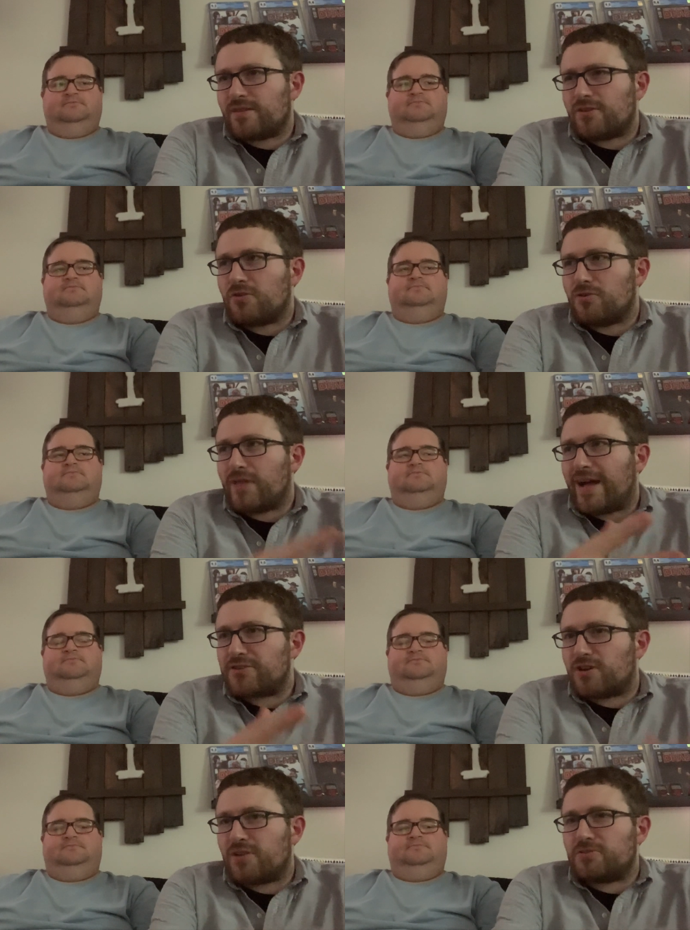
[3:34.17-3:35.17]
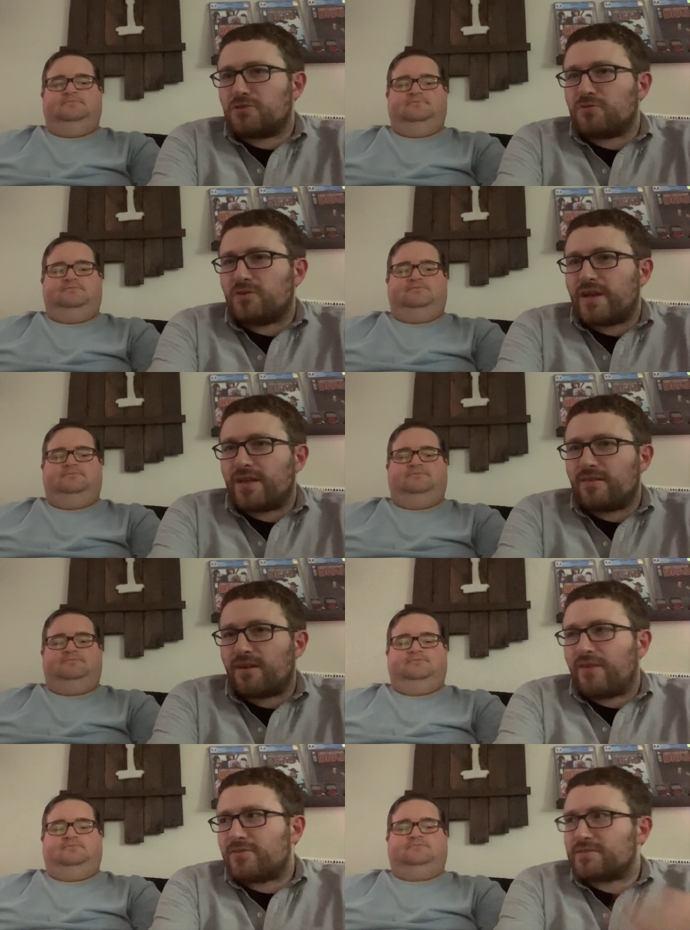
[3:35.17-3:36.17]
Speaker 1: that, you know, you latch onto. And
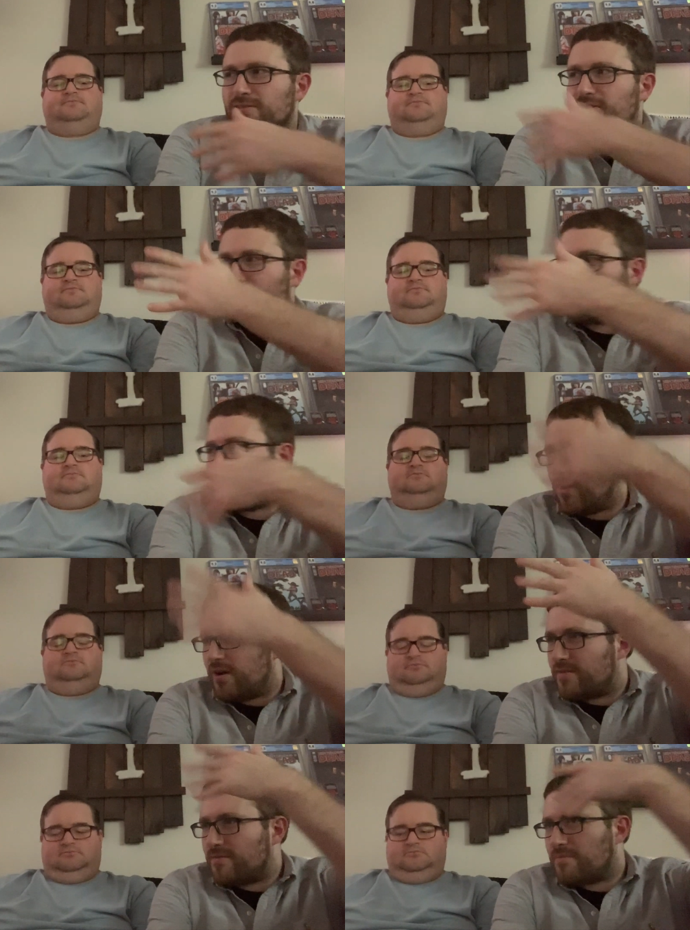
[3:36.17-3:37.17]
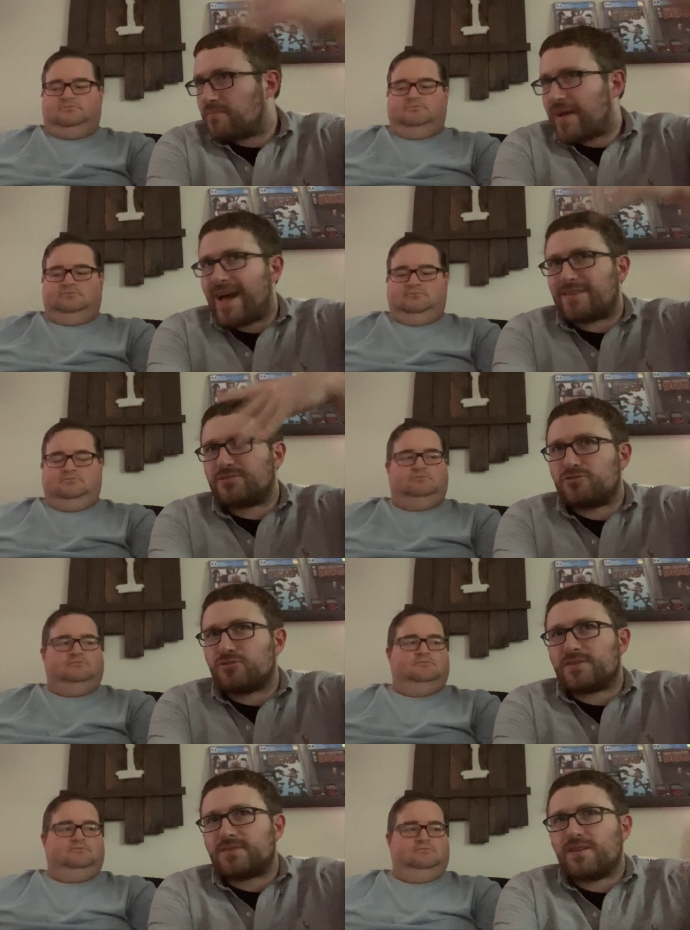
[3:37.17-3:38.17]
obviously, you want past
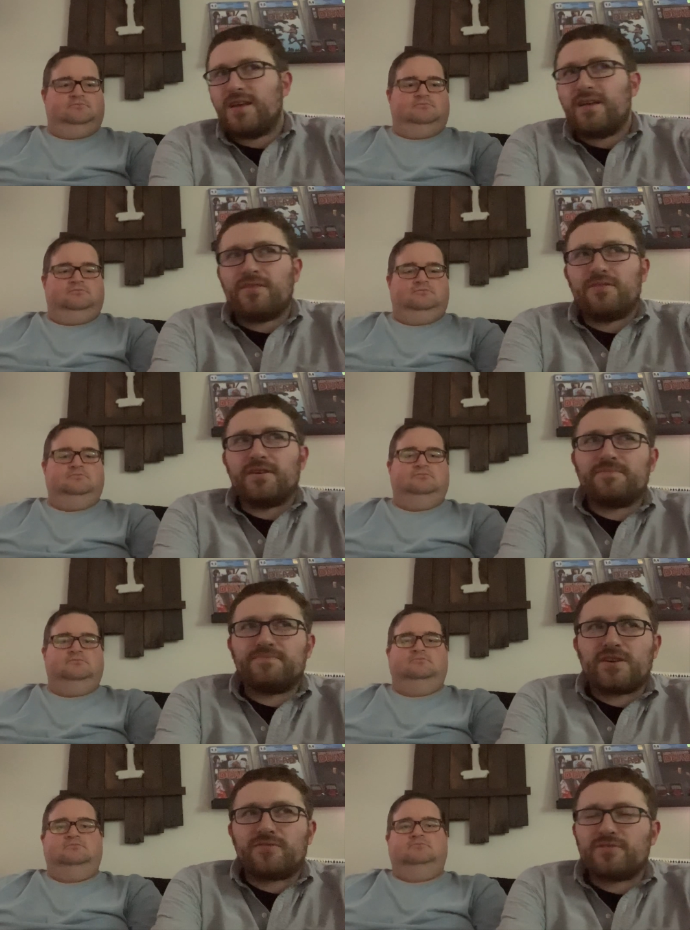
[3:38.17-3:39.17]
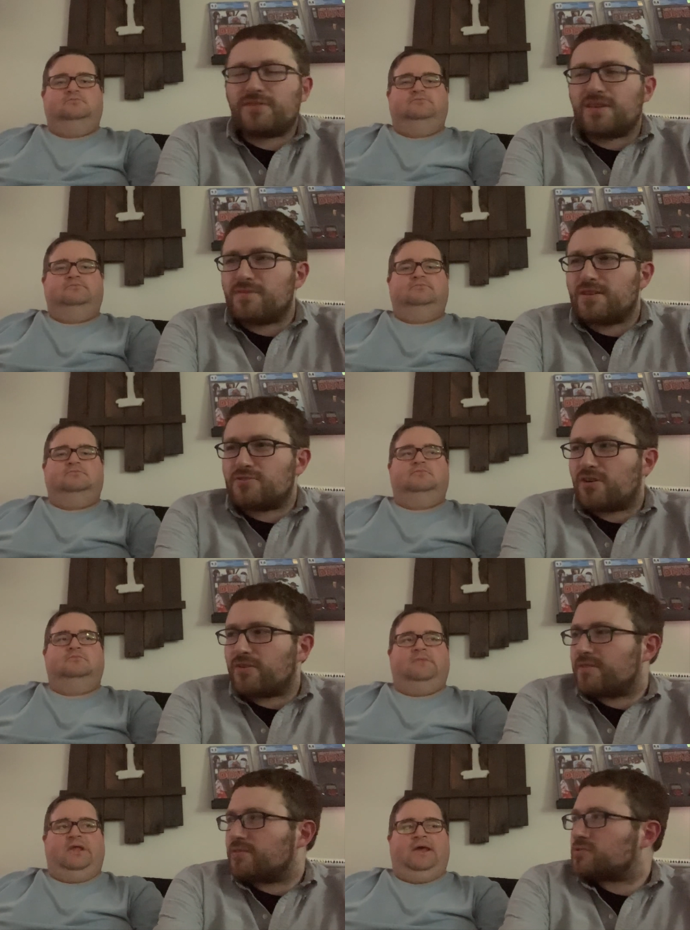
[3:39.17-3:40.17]
just the, you know, fifteen minutes y'all
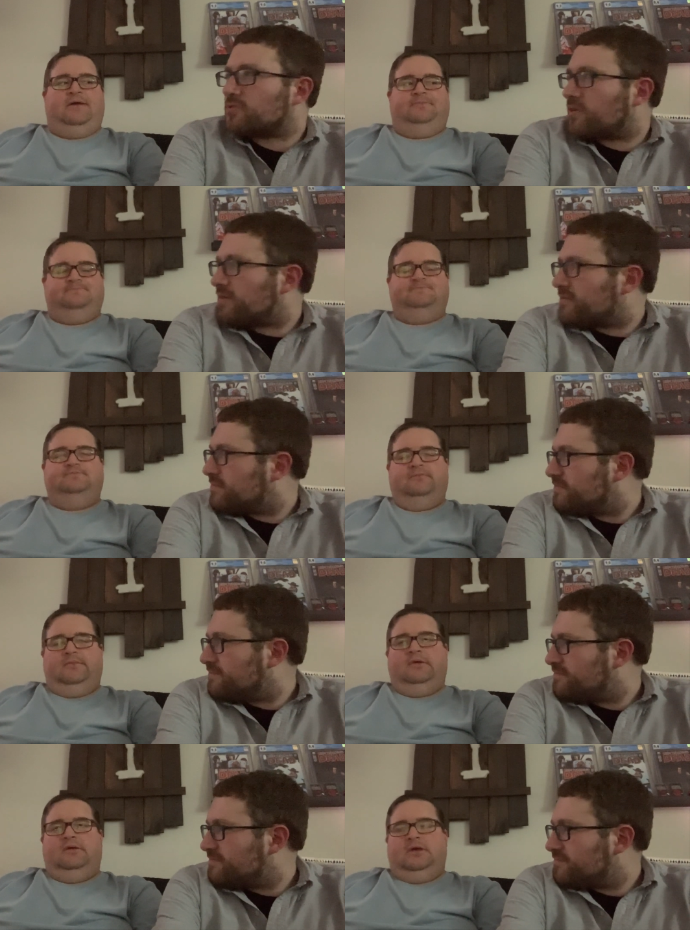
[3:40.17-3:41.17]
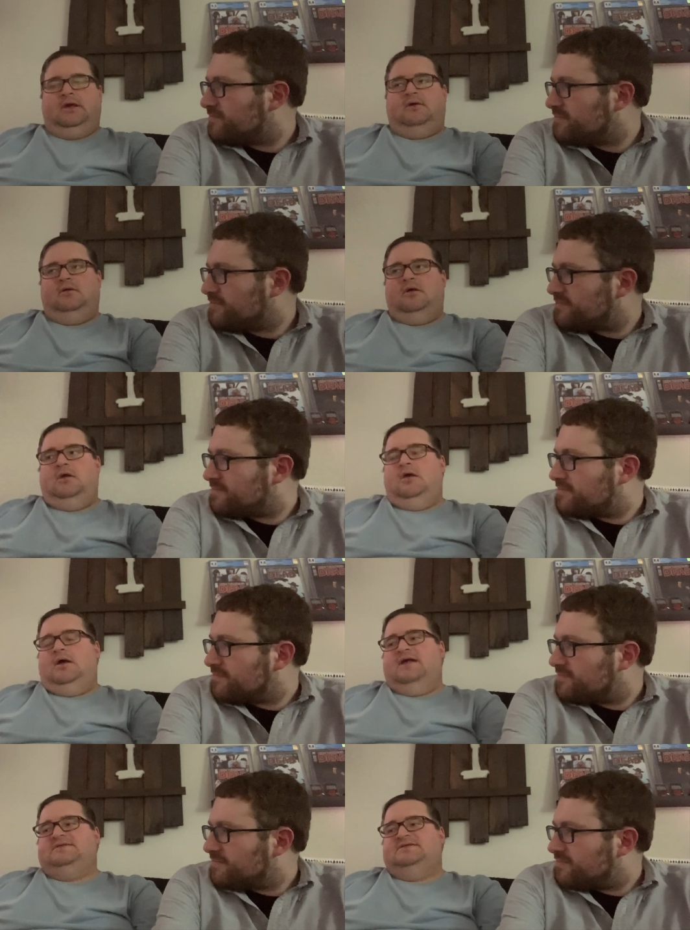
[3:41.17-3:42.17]
are in
Speaker 2: the yeah. store. Yeah.
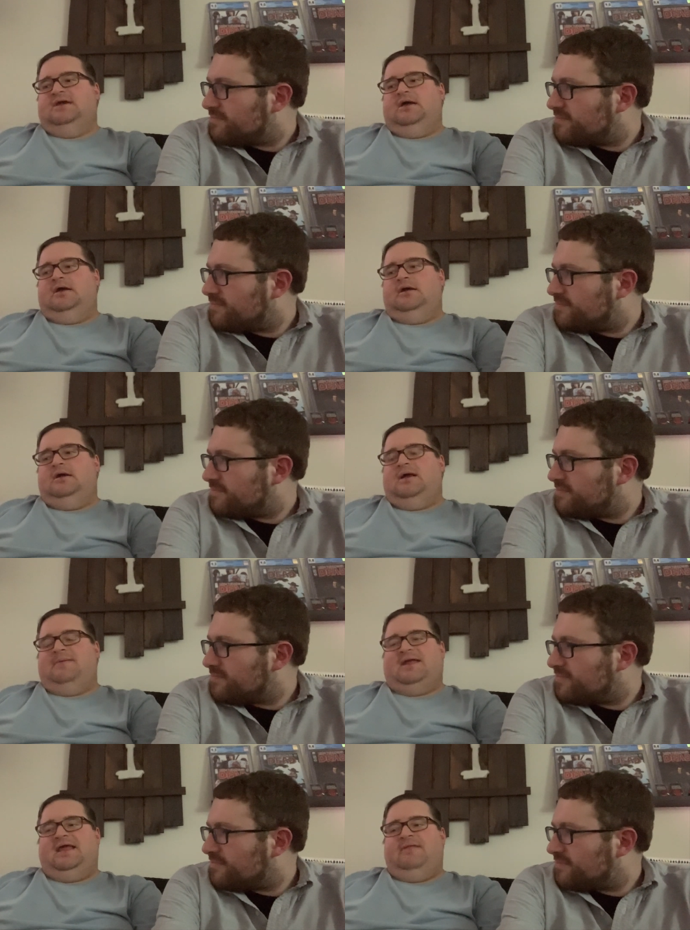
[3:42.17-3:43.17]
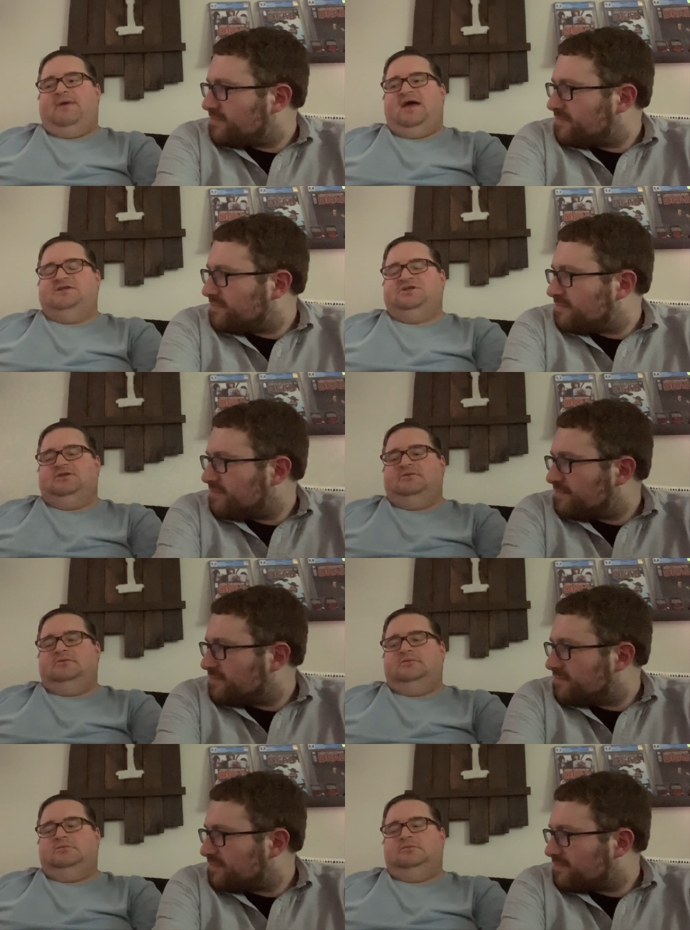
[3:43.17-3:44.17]
That's, uh, I, I can't imagine...
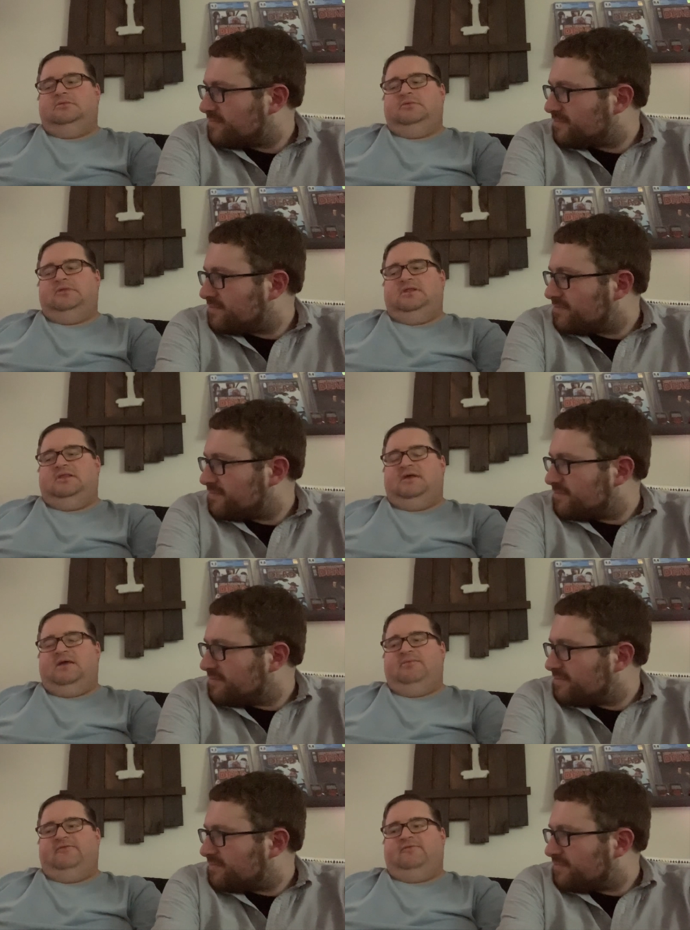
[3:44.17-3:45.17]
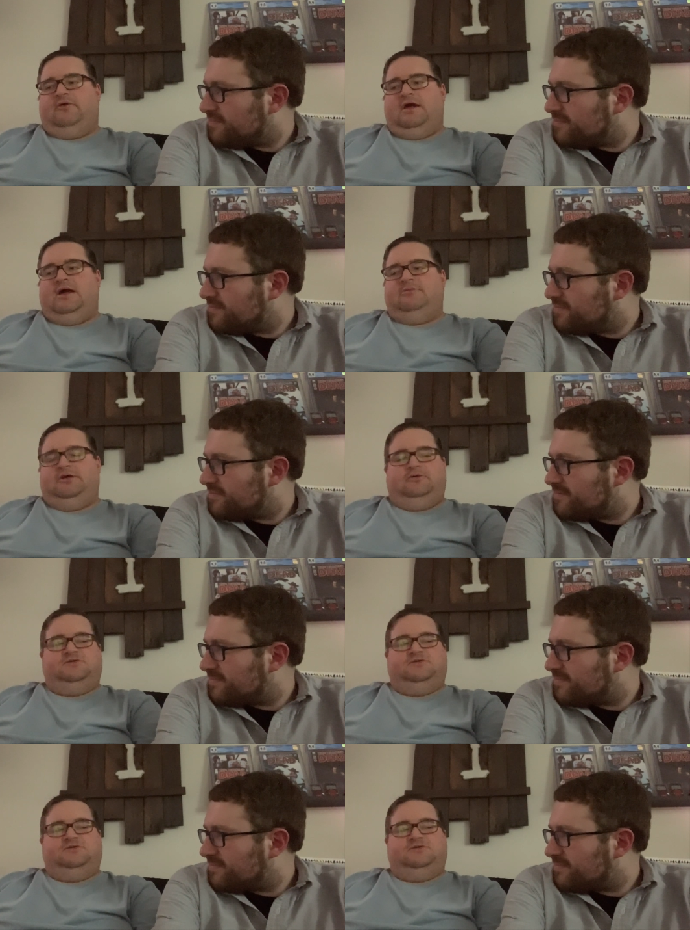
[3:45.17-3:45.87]
the type of crap that you